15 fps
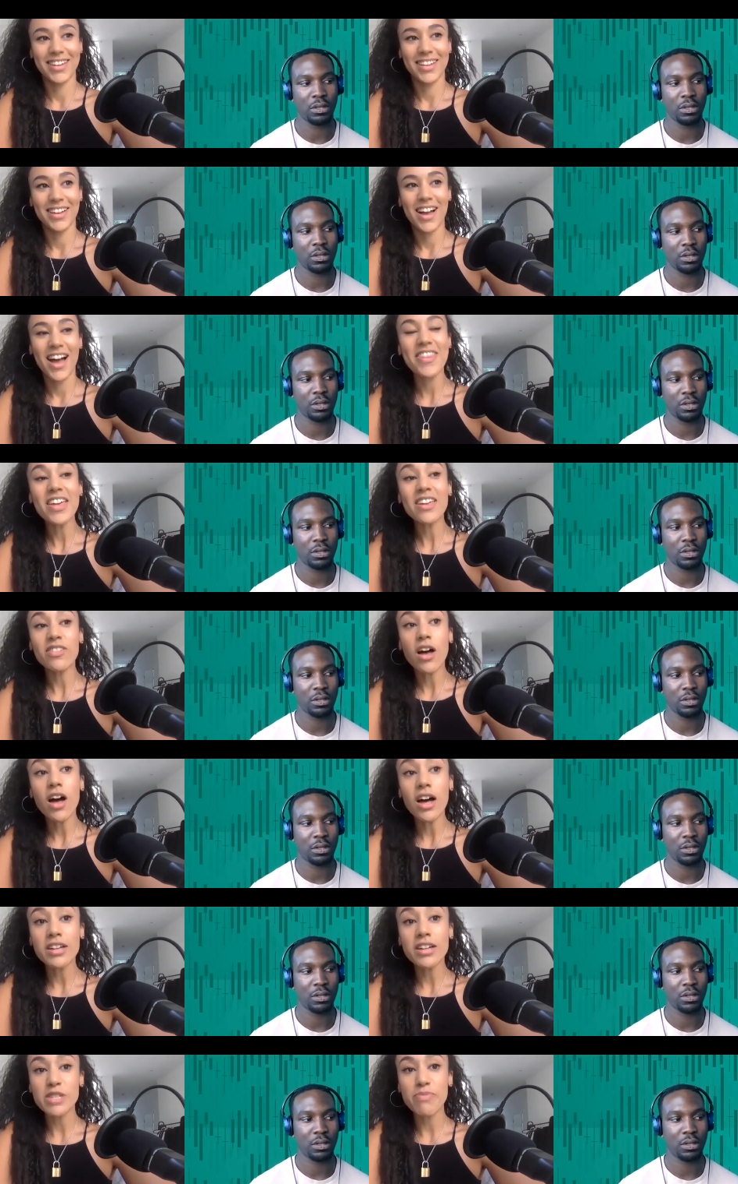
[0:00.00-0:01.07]
Speaker 1: I think the
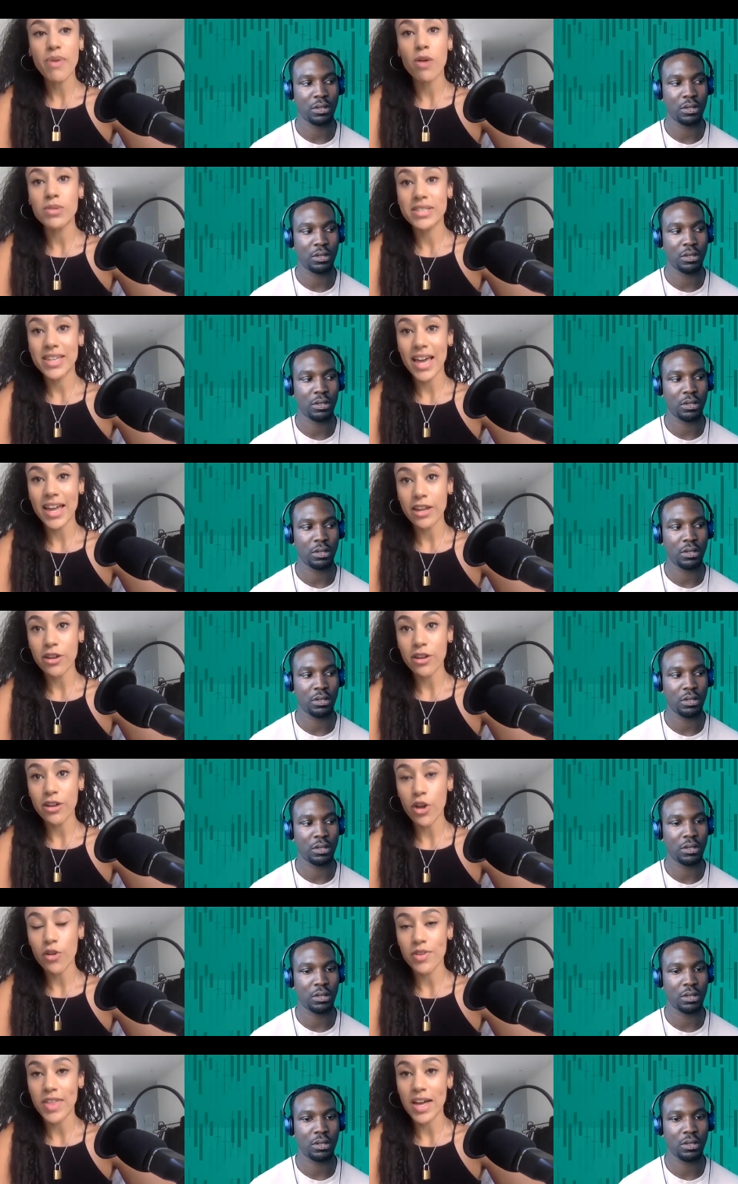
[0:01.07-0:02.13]
hardest part was getting
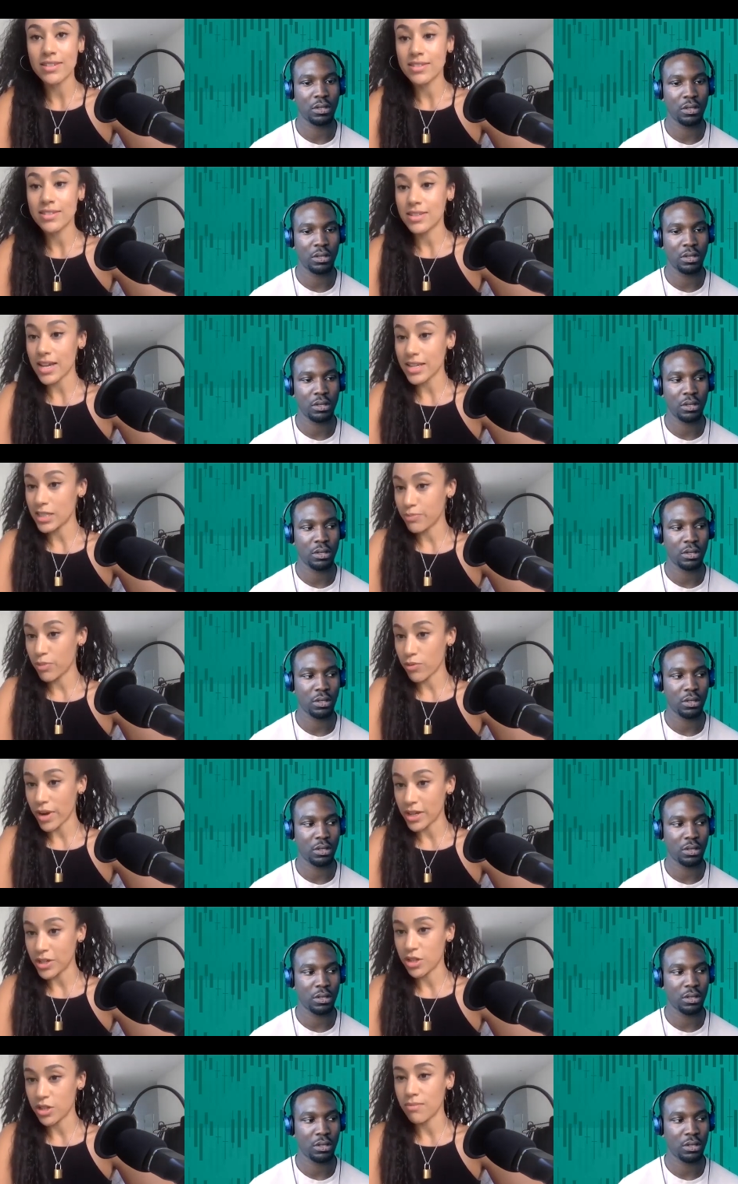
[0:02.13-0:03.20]
over that
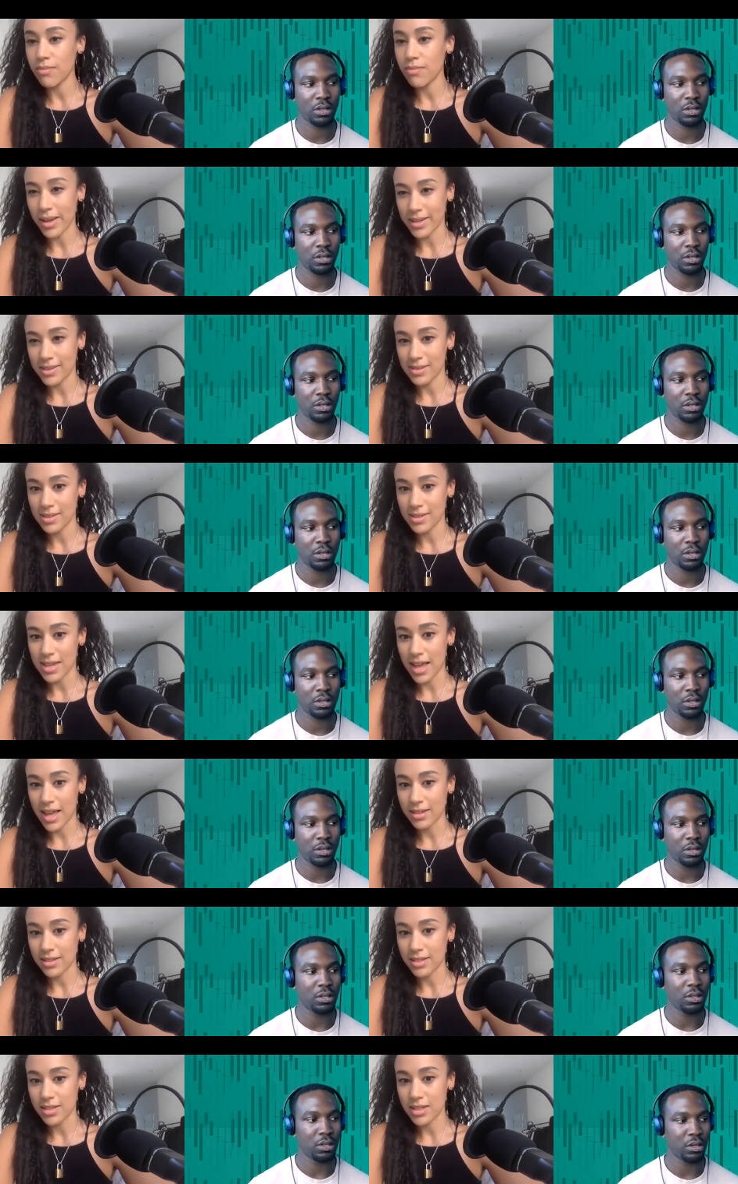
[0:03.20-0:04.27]
desperation mindset.
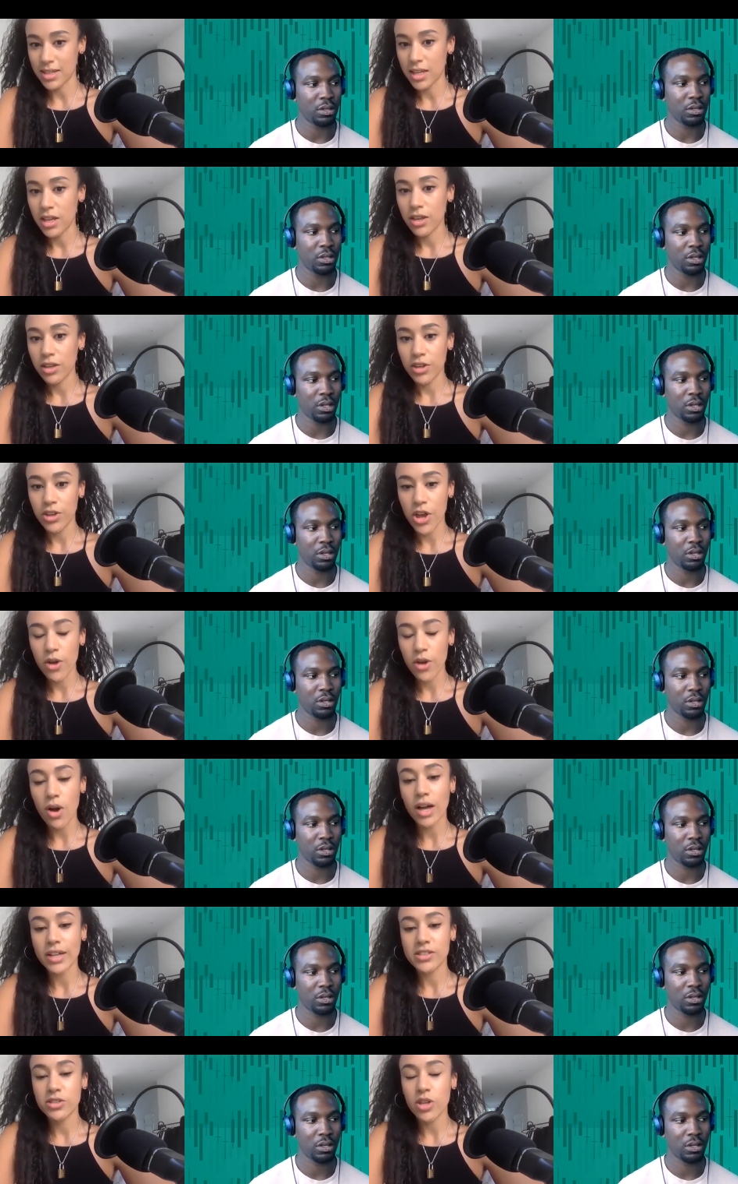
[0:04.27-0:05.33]
Yeah. You know, I
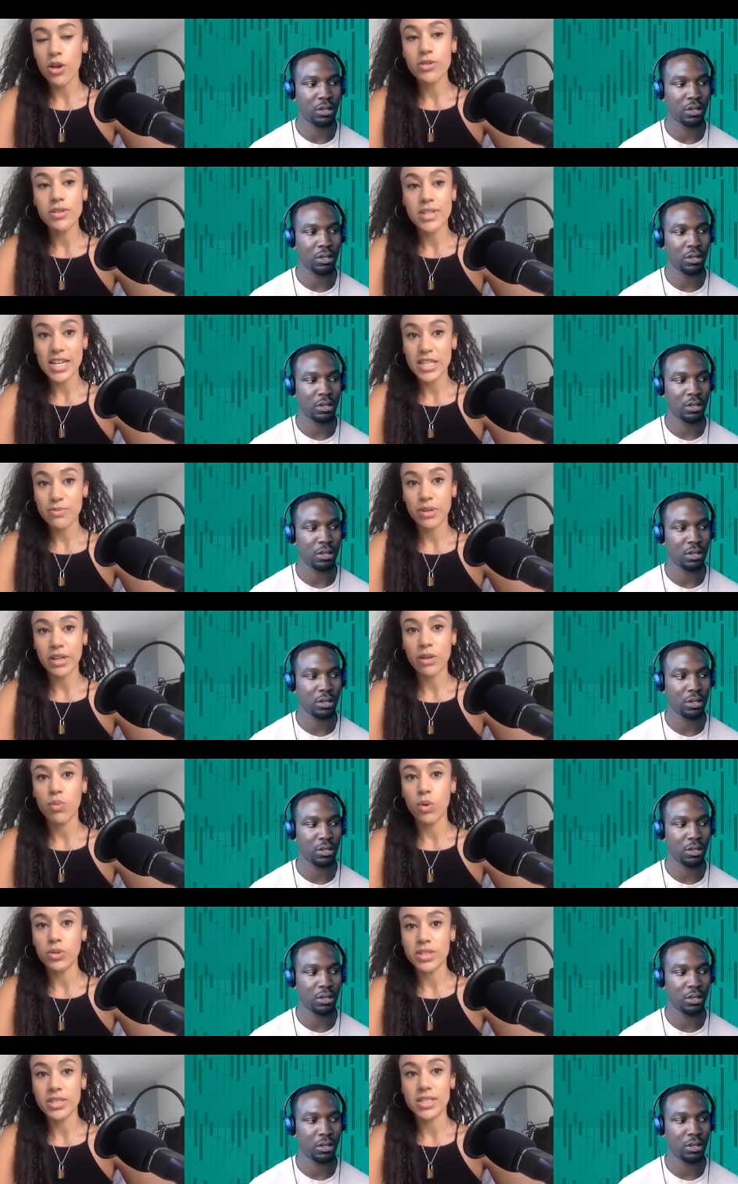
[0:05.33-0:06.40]
so desperately
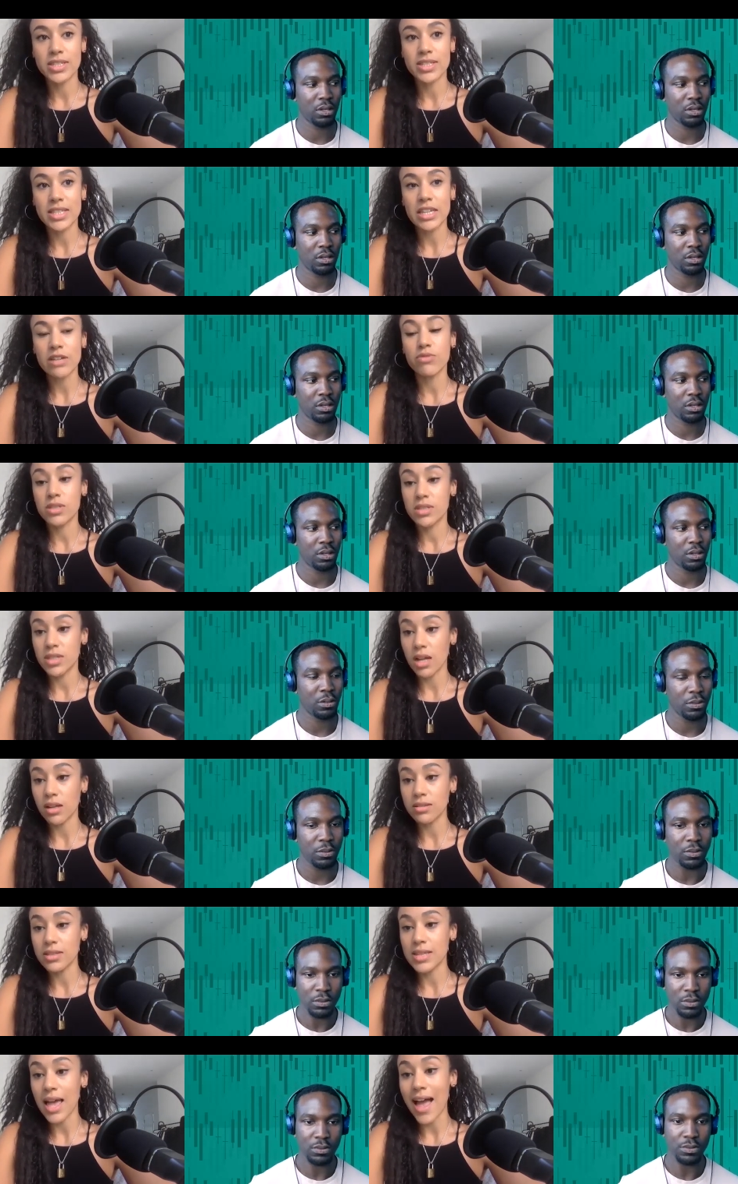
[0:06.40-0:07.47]
wanted to see
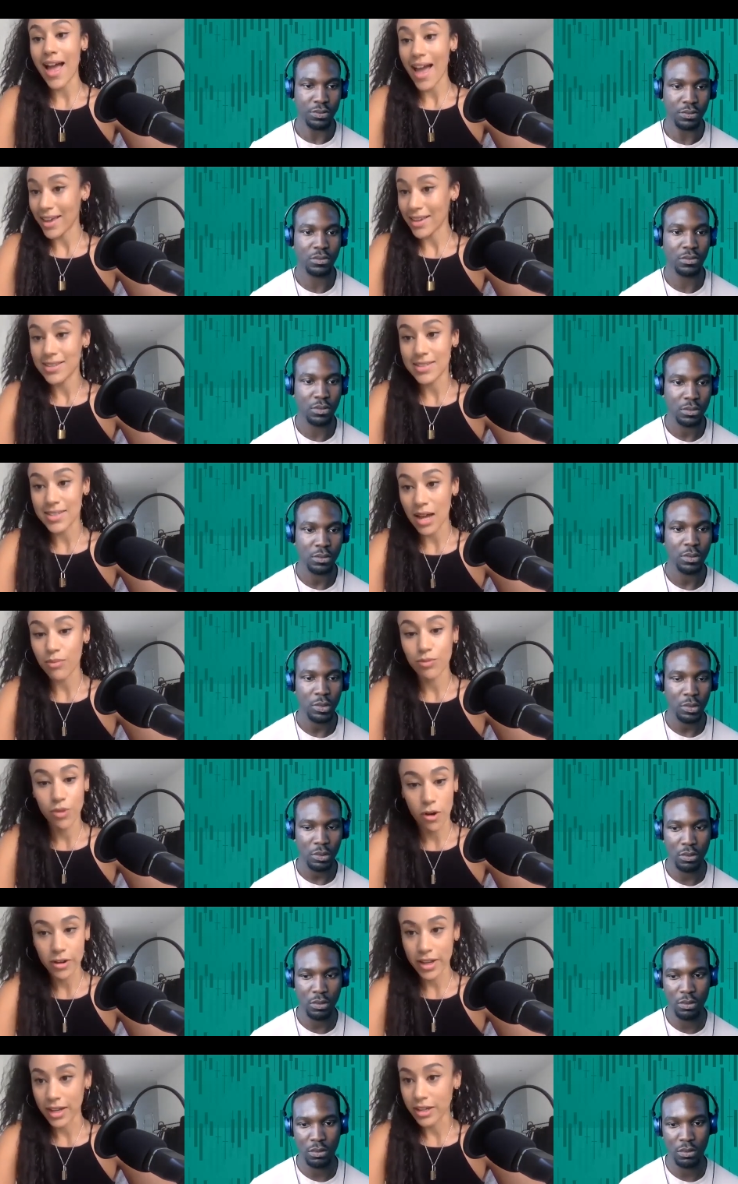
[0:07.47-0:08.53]
results ASAP
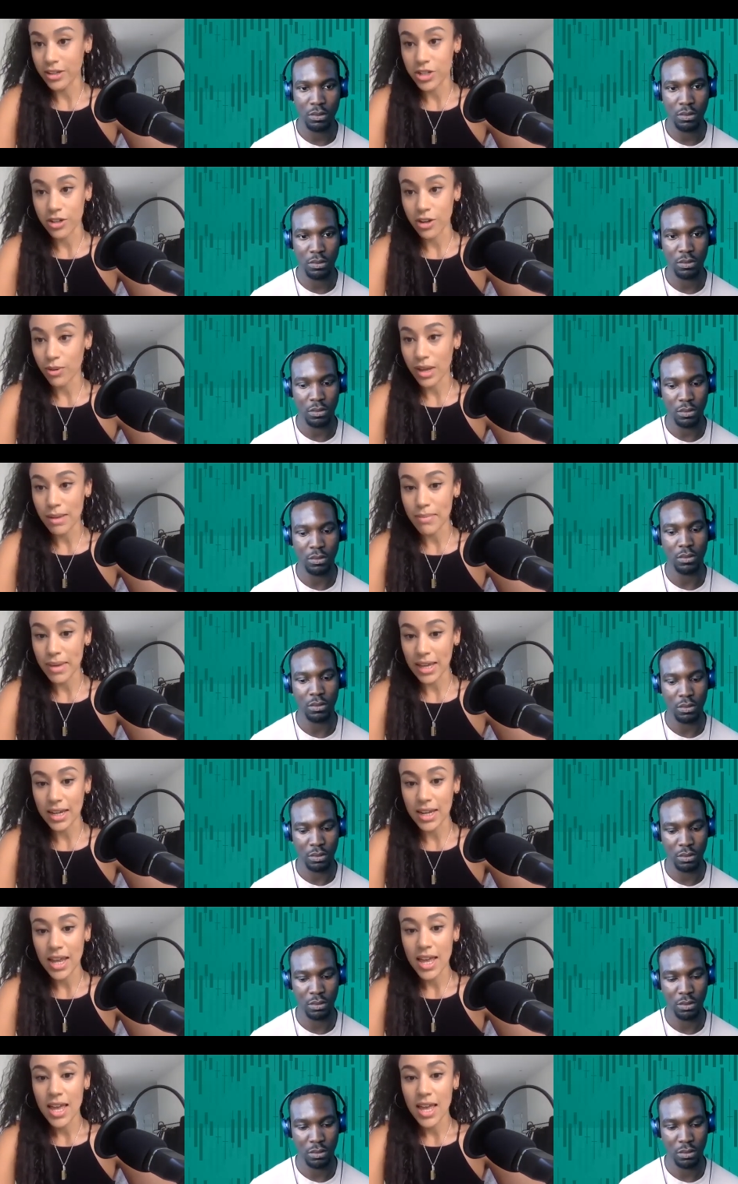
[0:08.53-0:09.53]
Rocky. Do mm. you know what I mean?